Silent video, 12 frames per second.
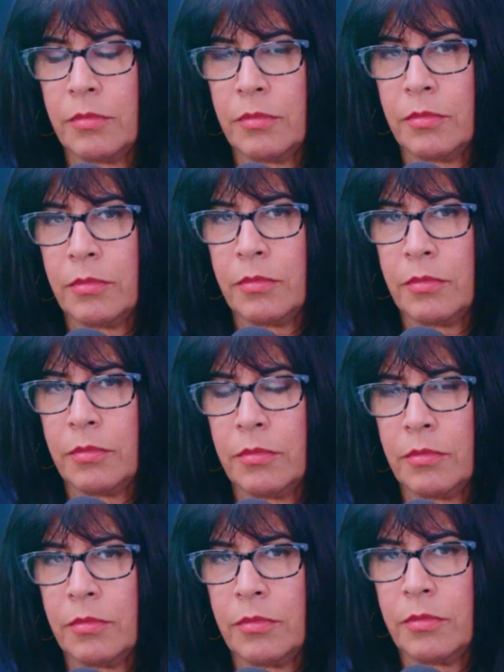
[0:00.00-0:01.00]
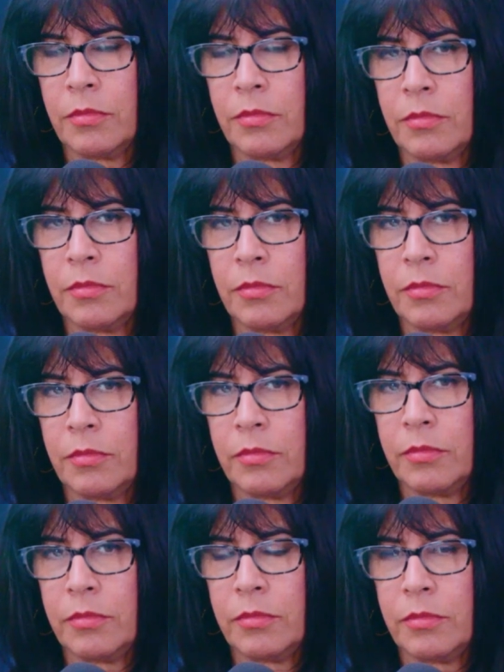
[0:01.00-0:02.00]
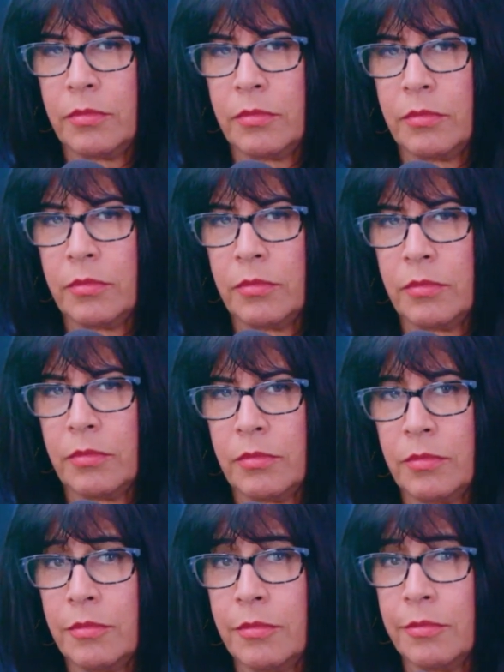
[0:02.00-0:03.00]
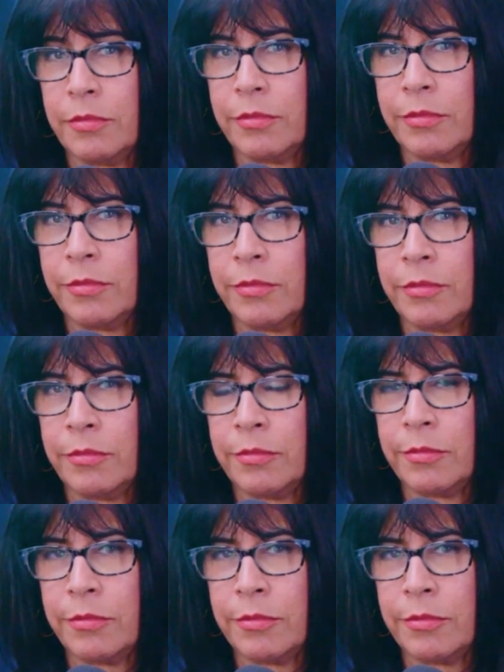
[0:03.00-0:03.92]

(not speaking)